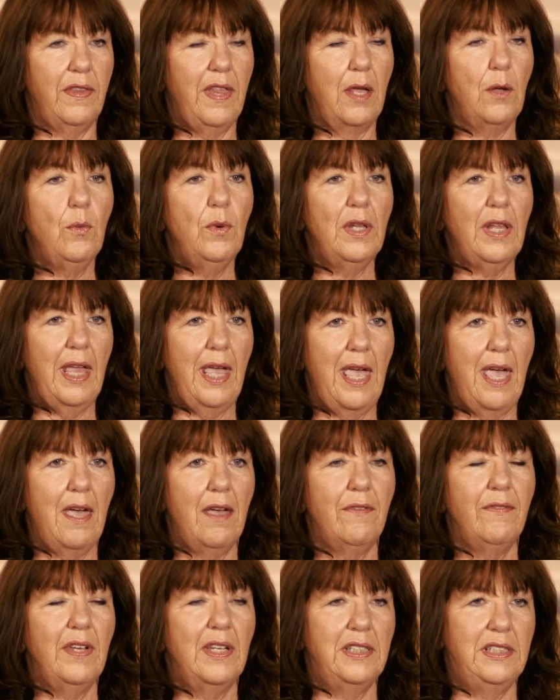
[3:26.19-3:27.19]
They will
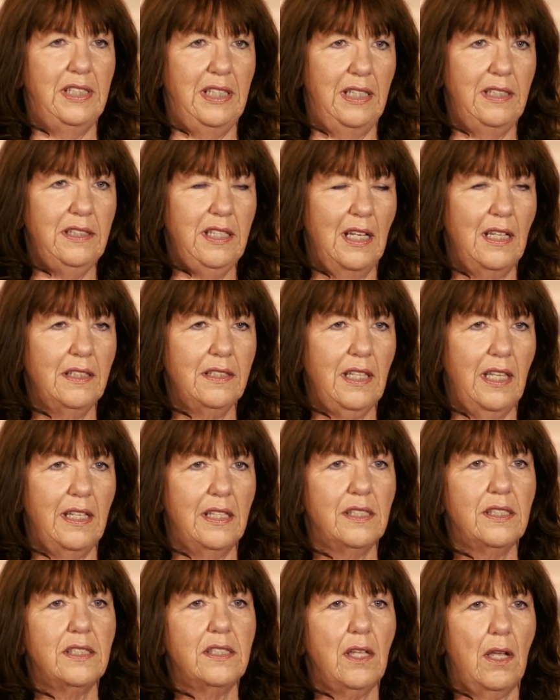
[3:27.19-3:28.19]
have a detailed
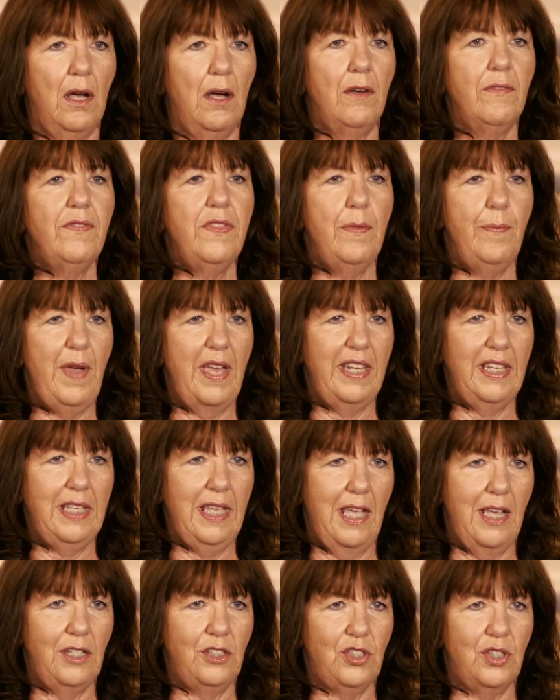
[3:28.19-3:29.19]
list of the
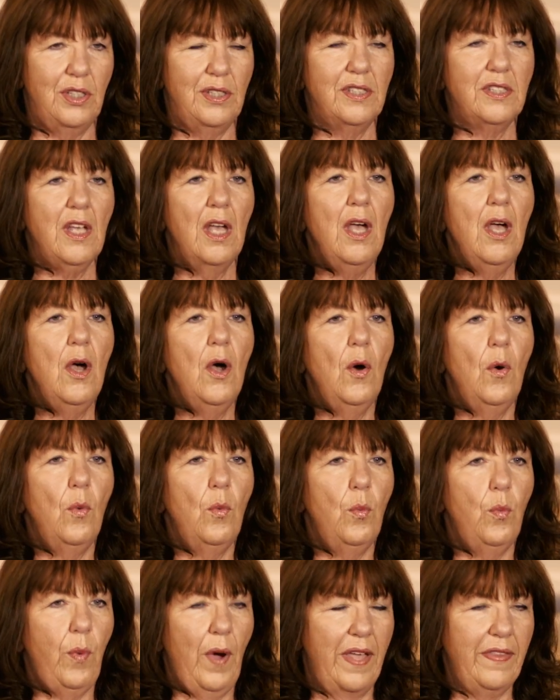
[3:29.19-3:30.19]
medications
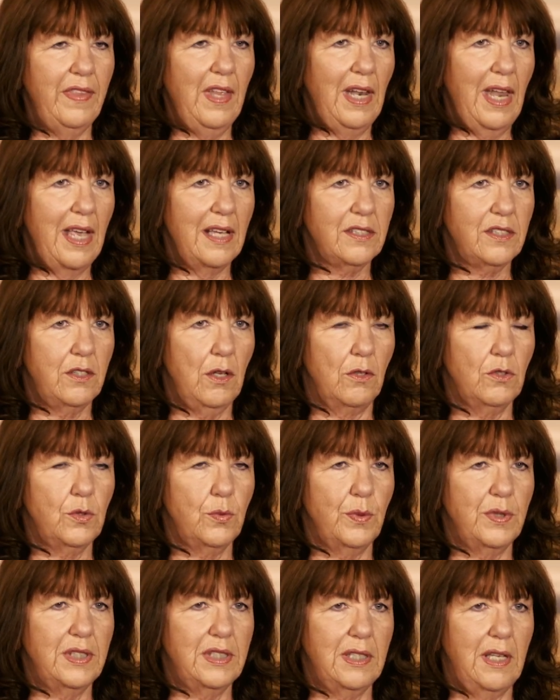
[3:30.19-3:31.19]
when the last
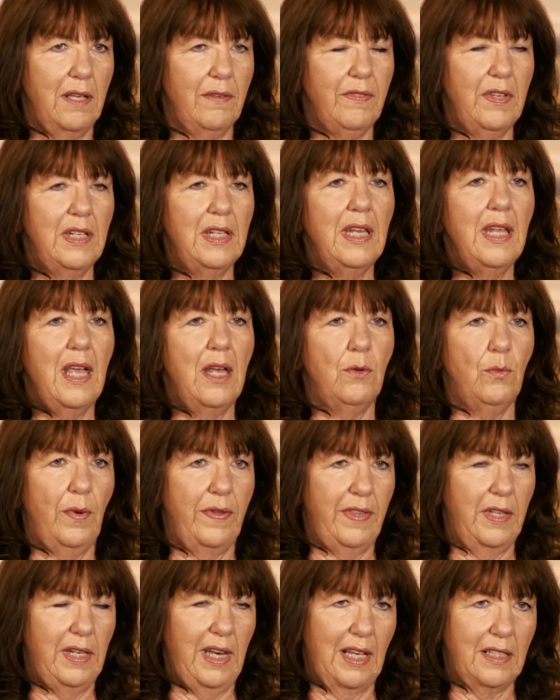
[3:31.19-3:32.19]
dose was given, and
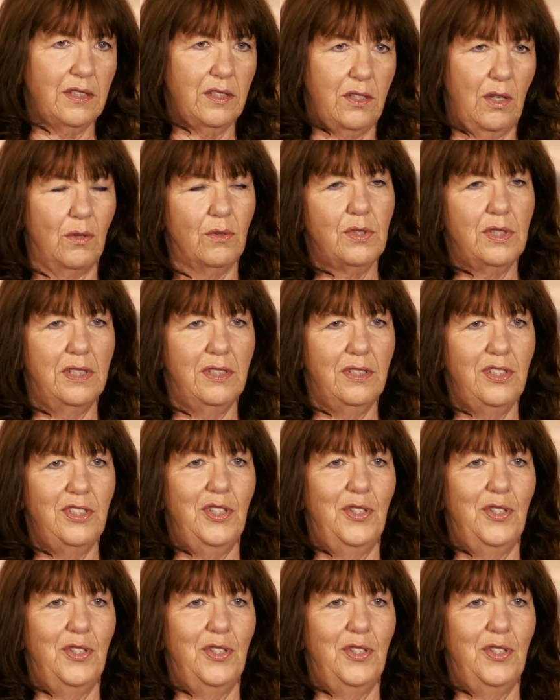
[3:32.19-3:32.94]
when the next dose is